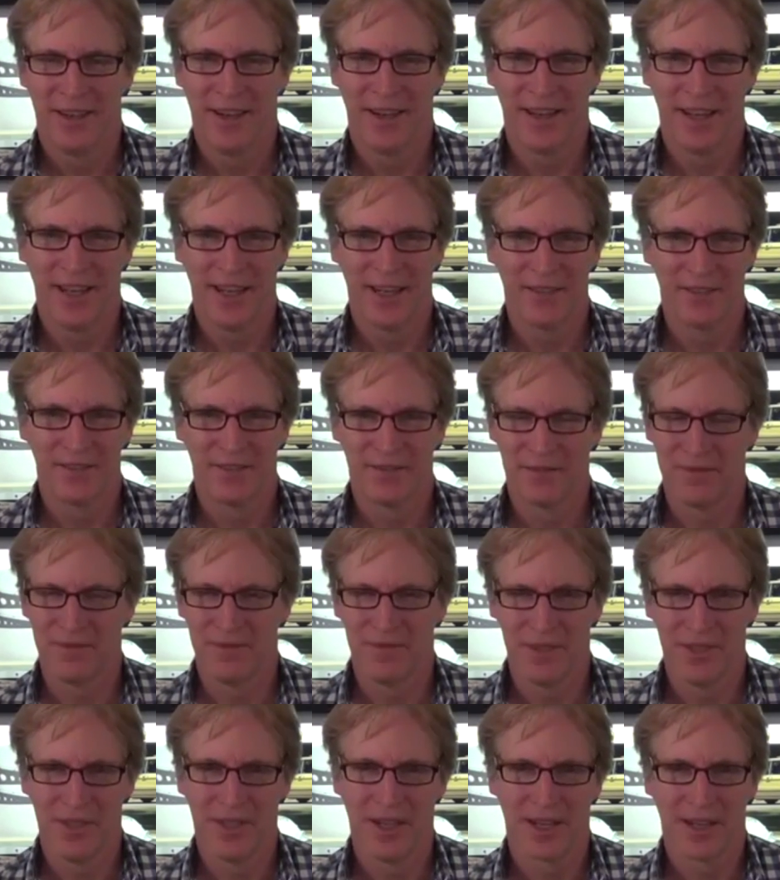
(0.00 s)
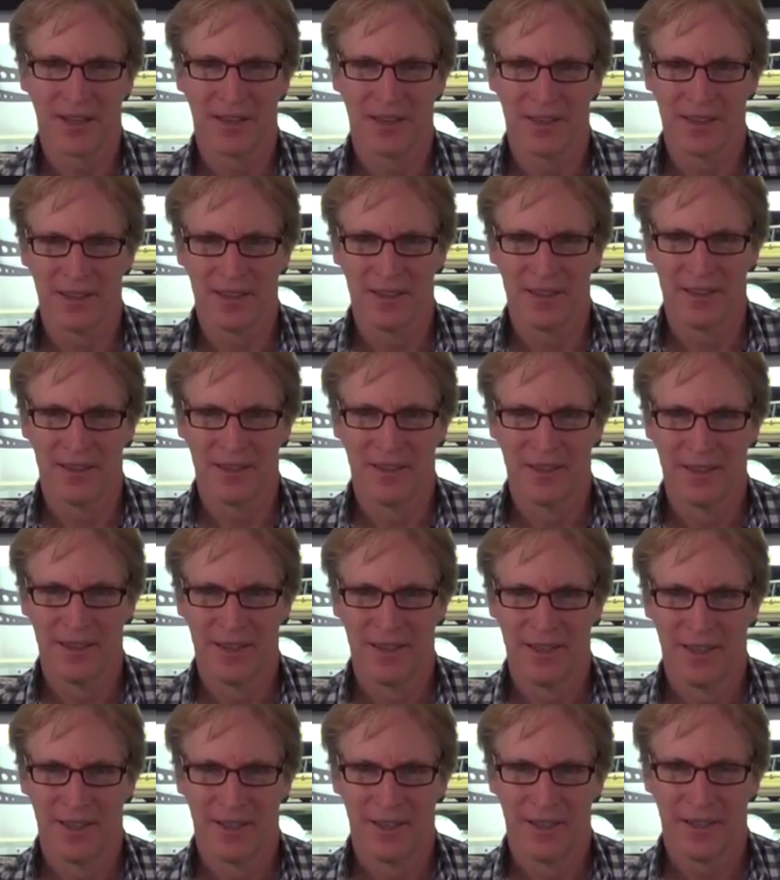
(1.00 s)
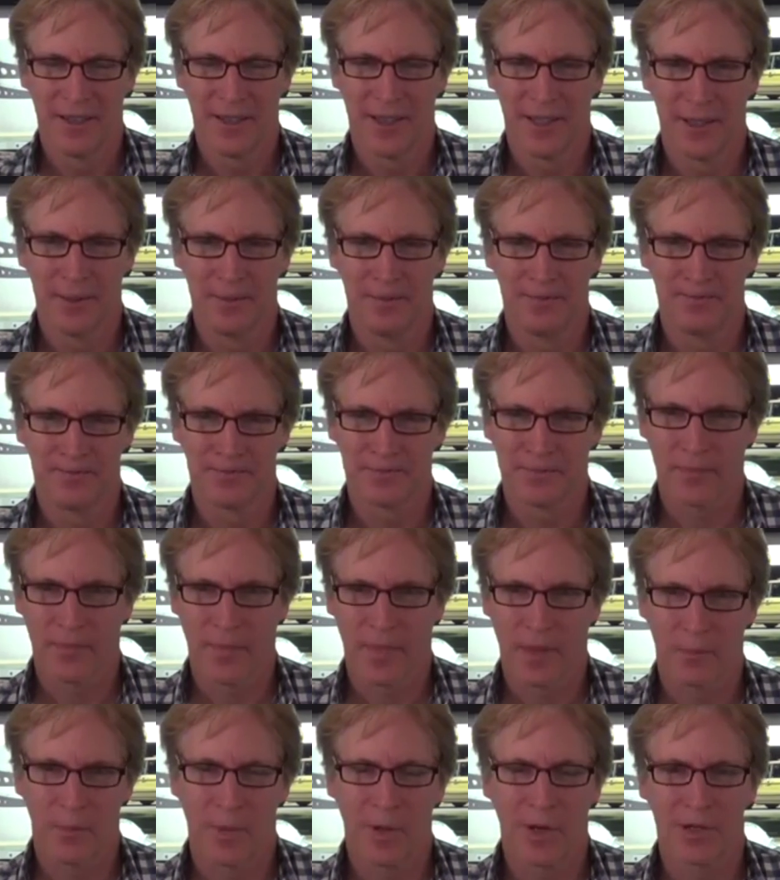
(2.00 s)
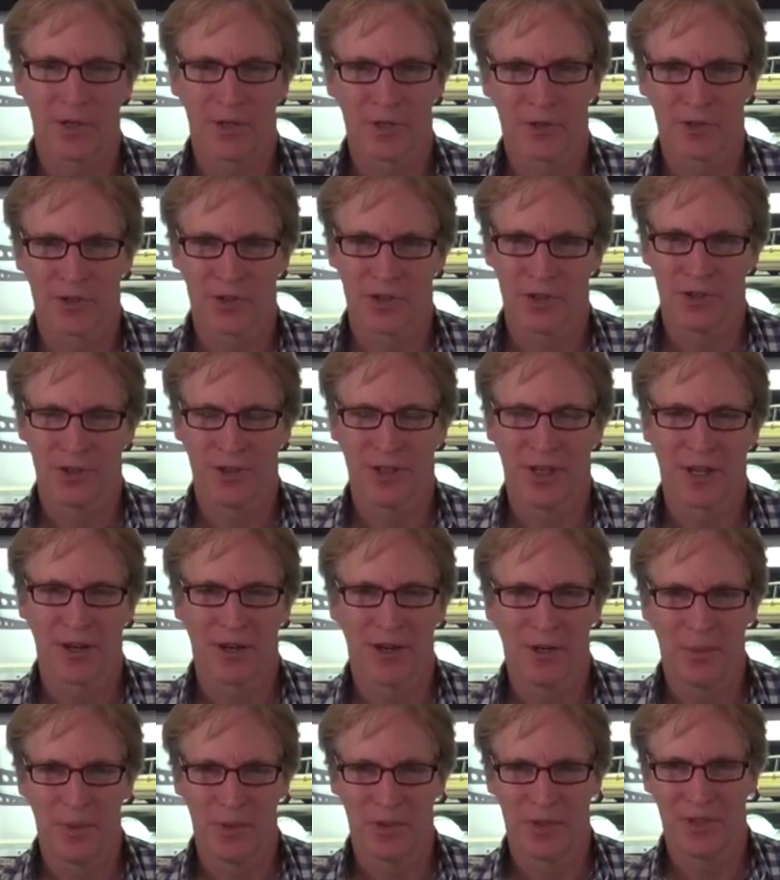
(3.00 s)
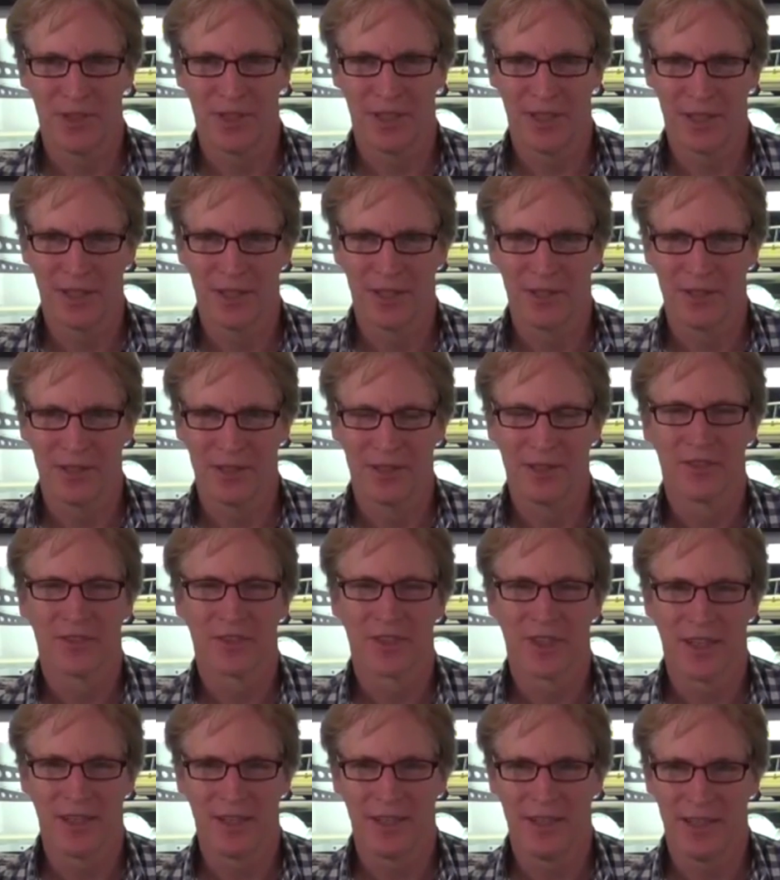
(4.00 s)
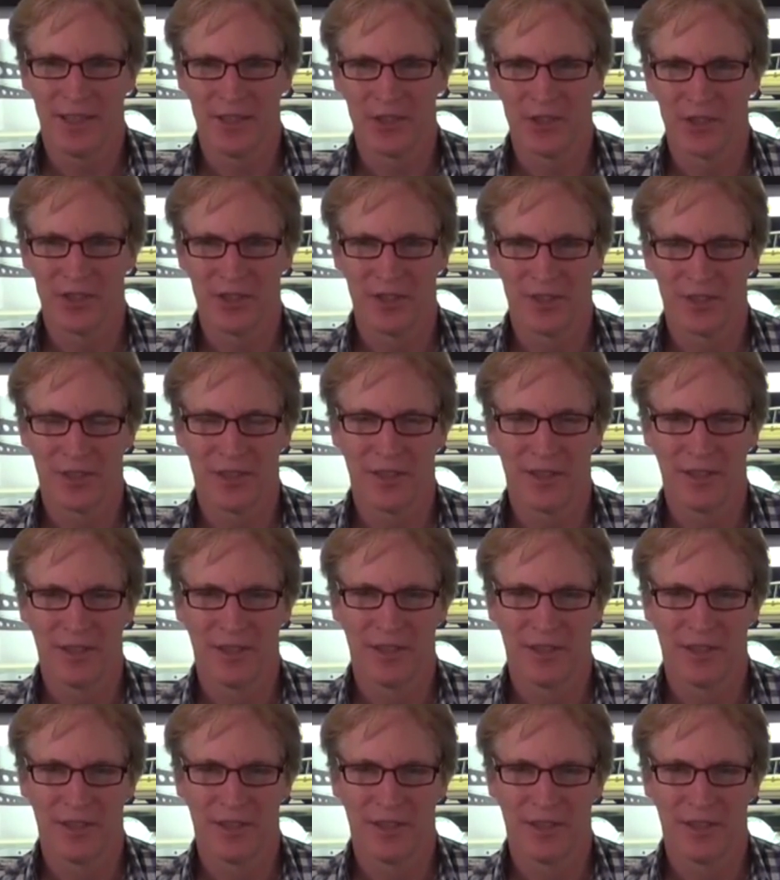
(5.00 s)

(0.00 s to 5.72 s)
I have a lot of the uh, parts are still not all put together inside the engine.